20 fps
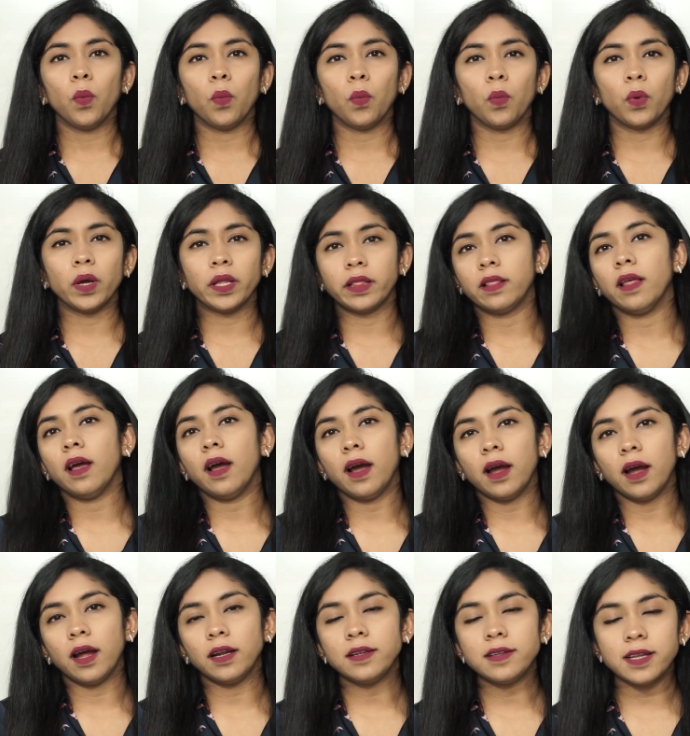with
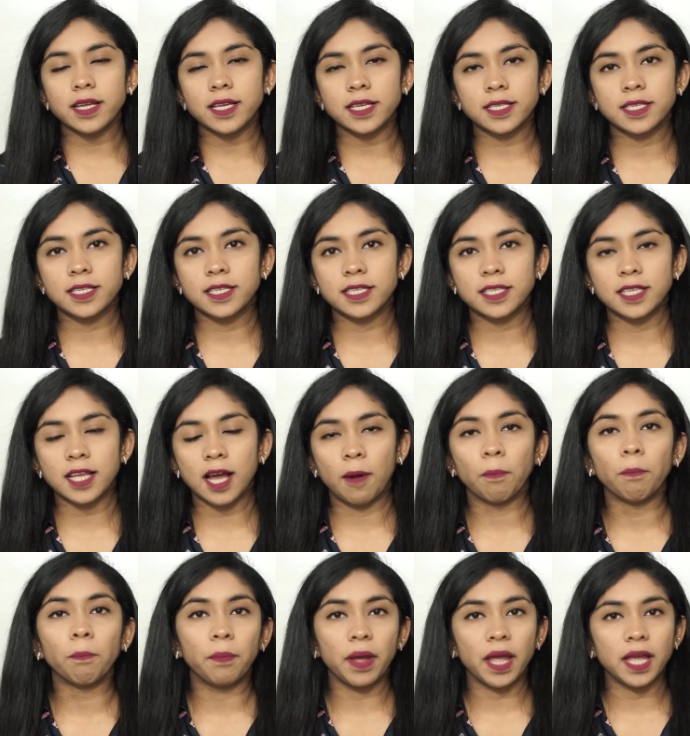at least
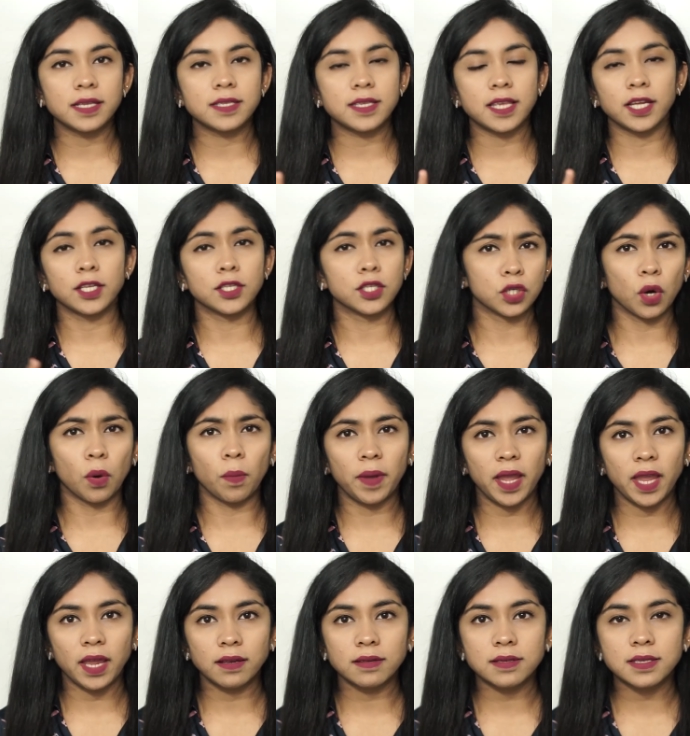some basic
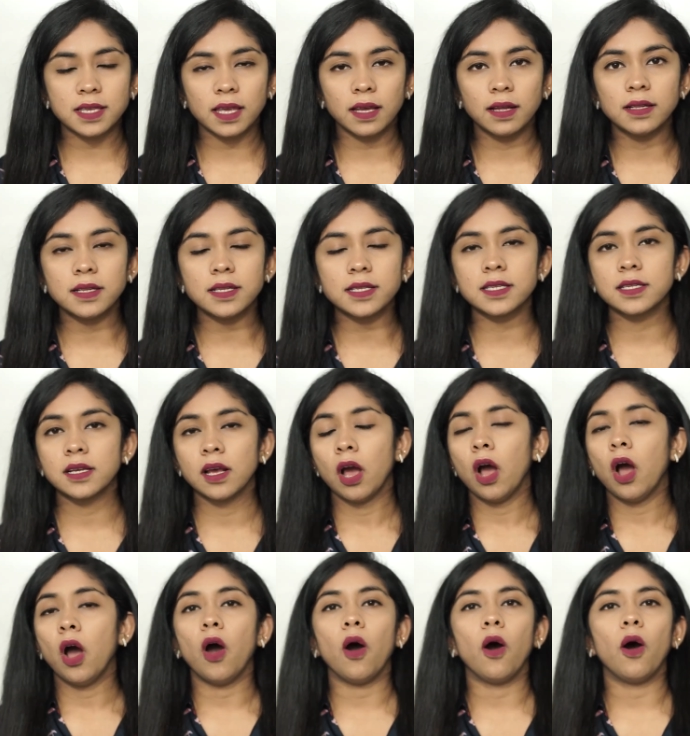domain skills
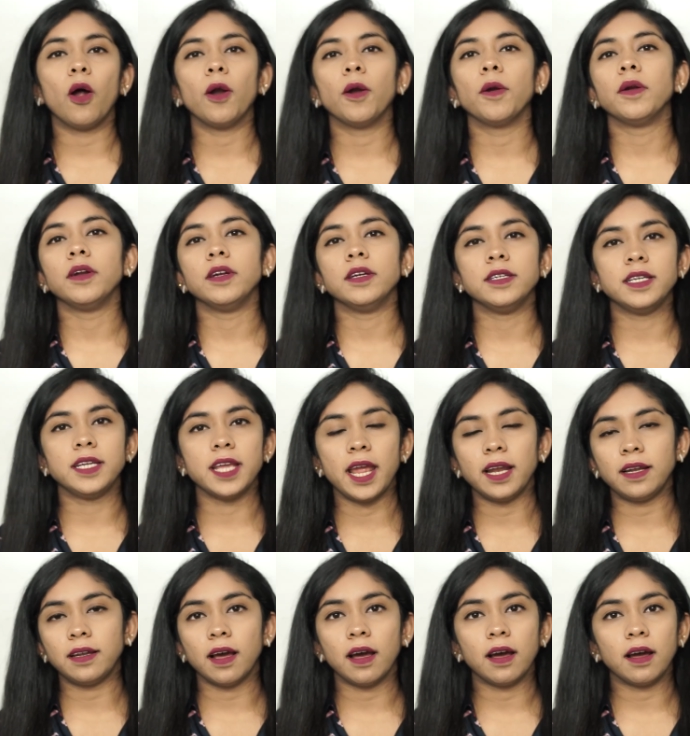or
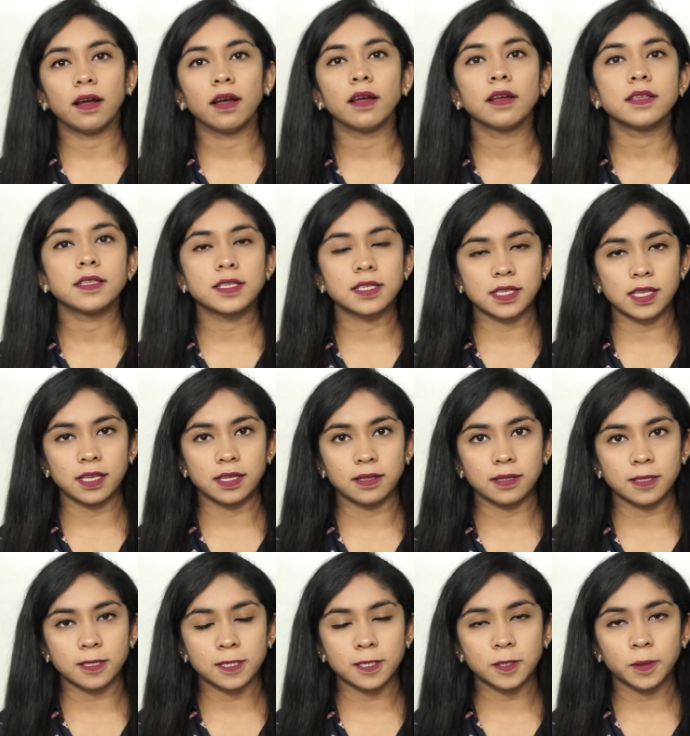data
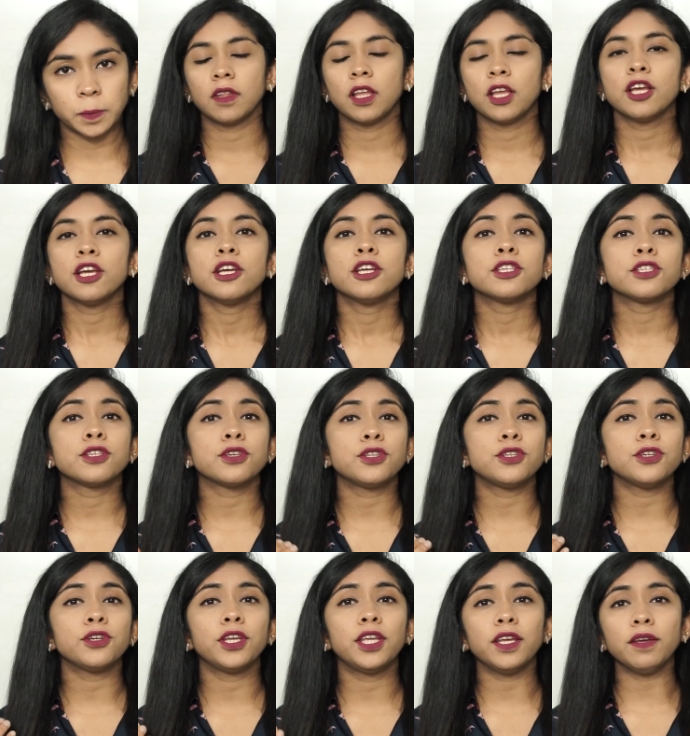skills. So
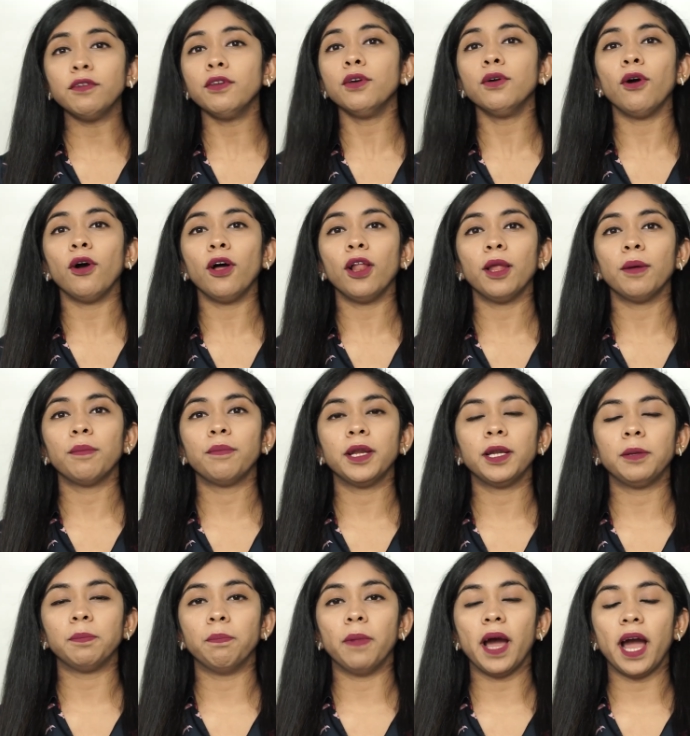to give you all a
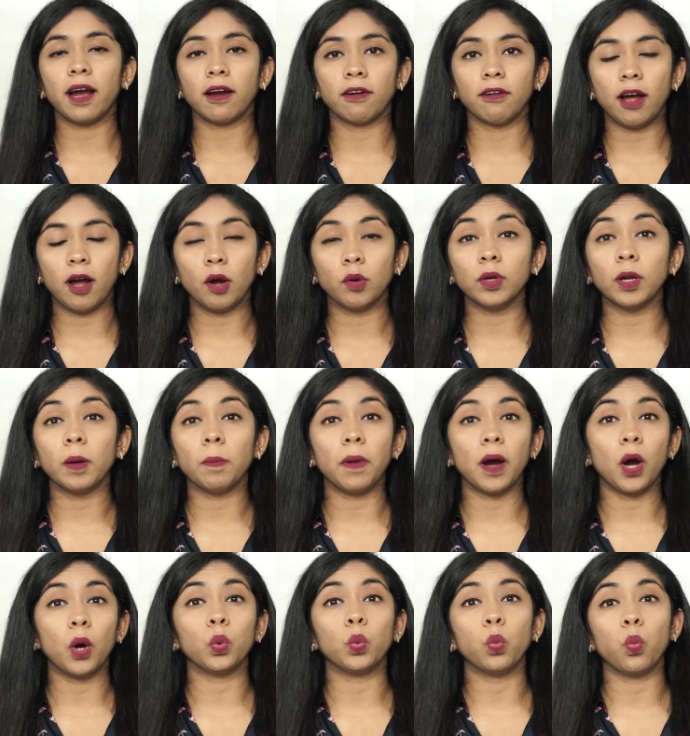bit background
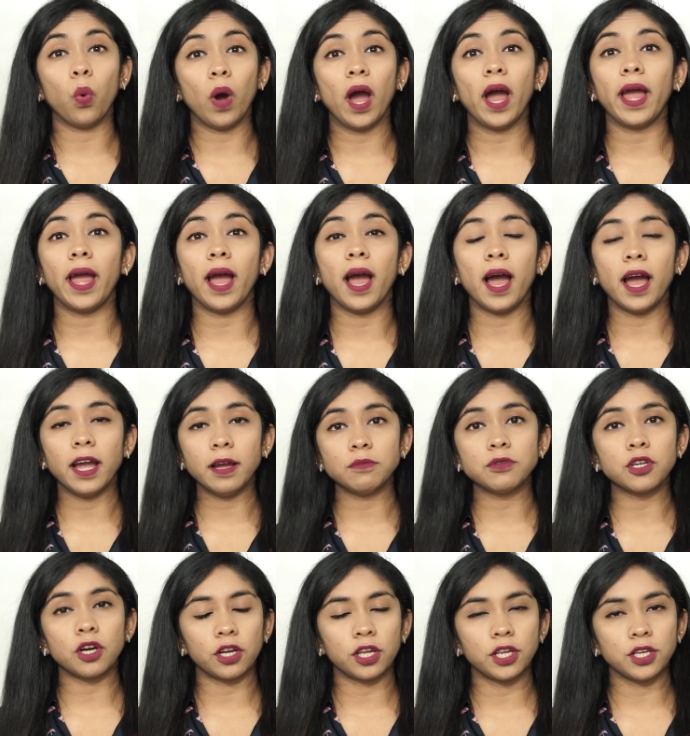about why I'm
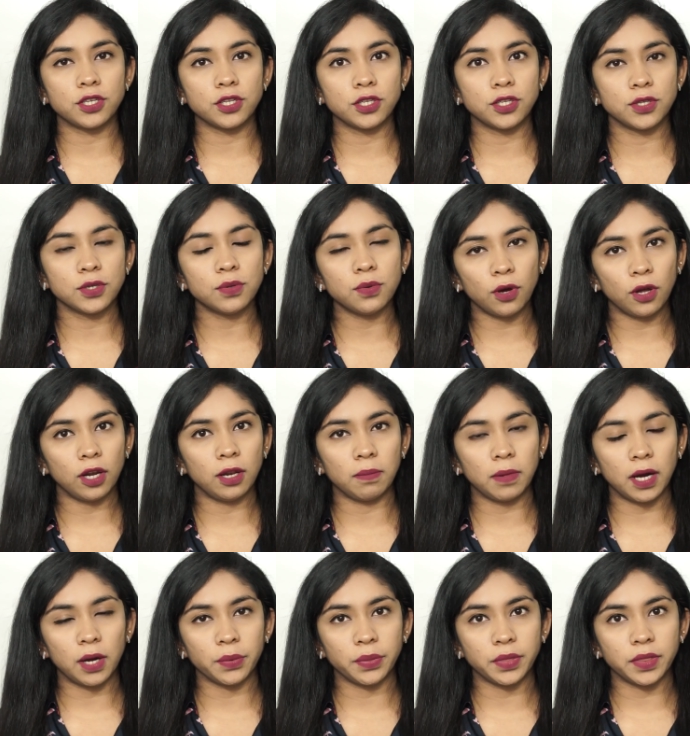talking to you all
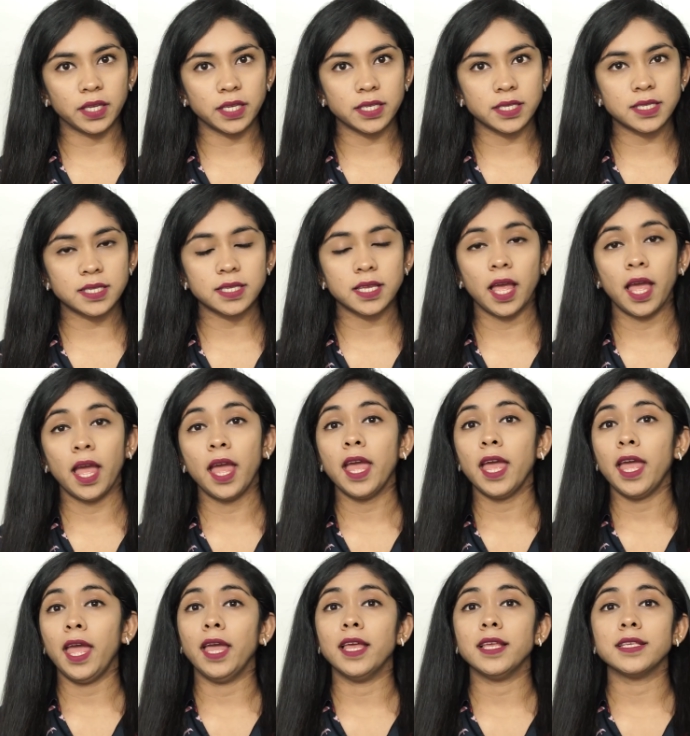about this
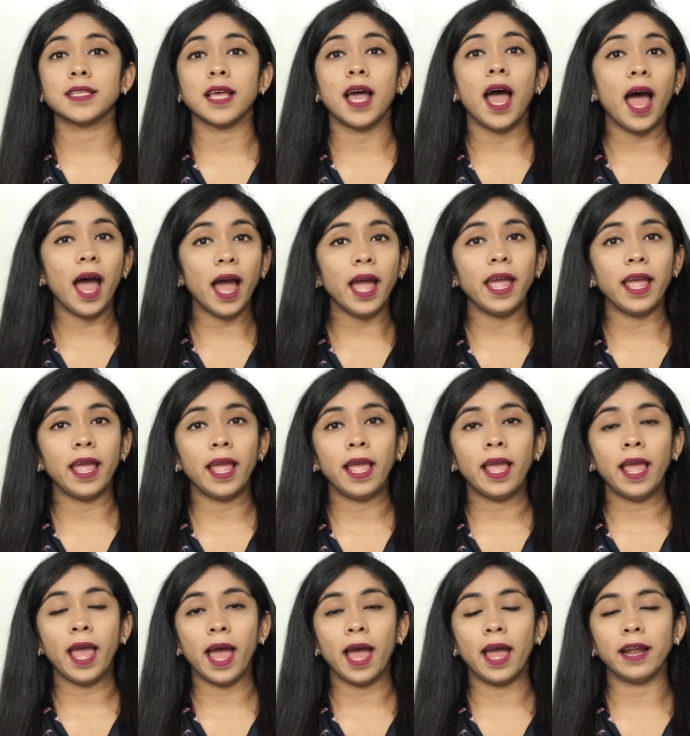is
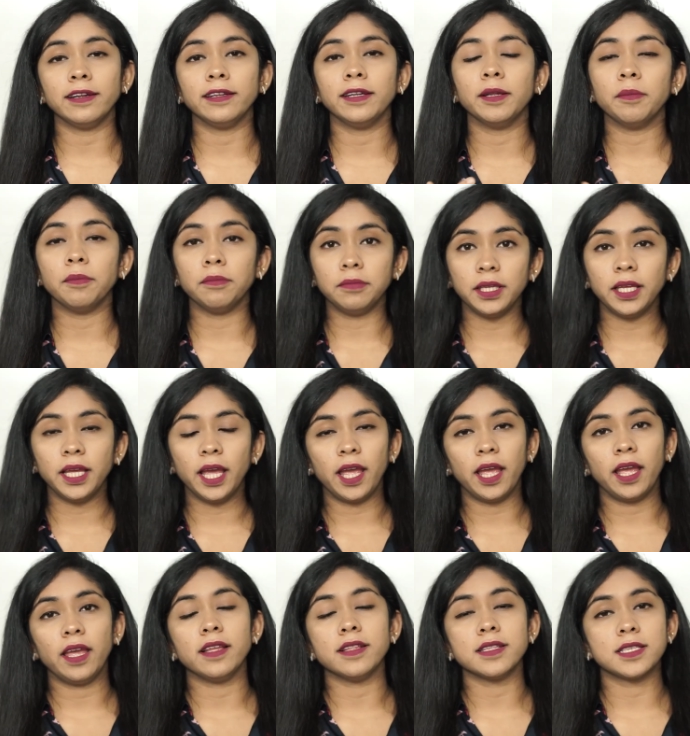I had an
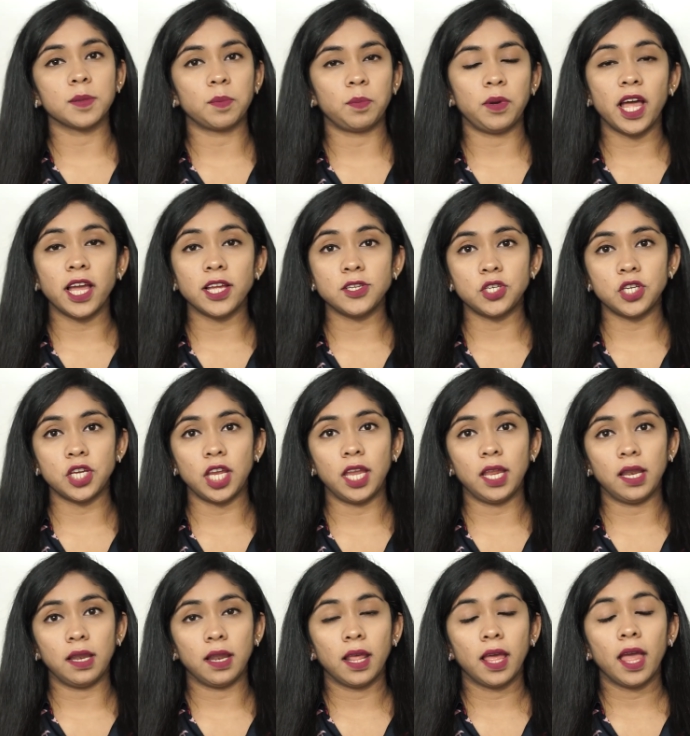MBA in supply
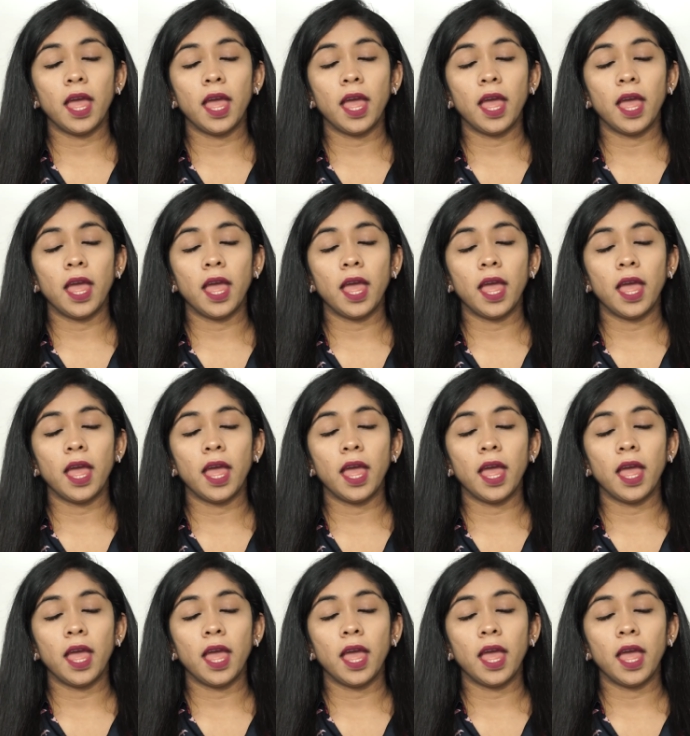chain